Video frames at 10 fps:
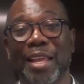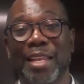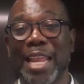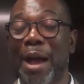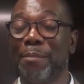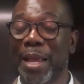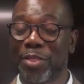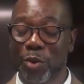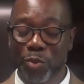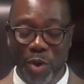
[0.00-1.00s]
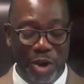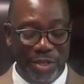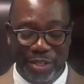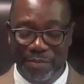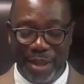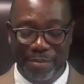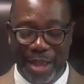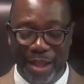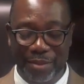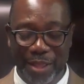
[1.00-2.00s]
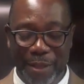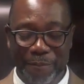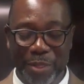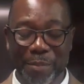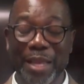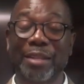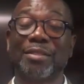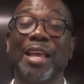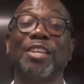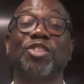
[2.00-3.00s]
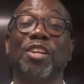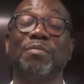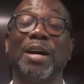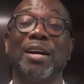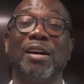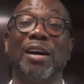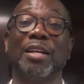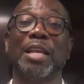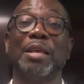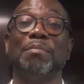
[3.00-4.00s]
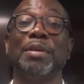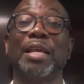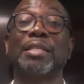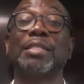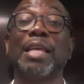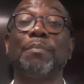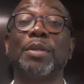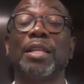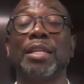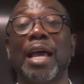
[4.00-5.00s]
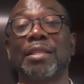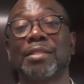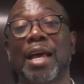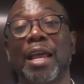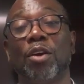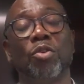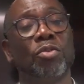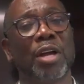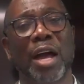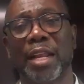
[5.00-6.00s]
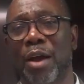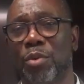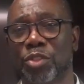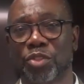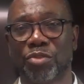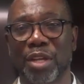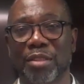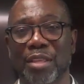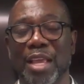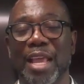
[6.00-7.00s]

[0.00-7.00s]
Now may the words of my mouth the meditation of my heart be accepted in thy sight, O God, our strength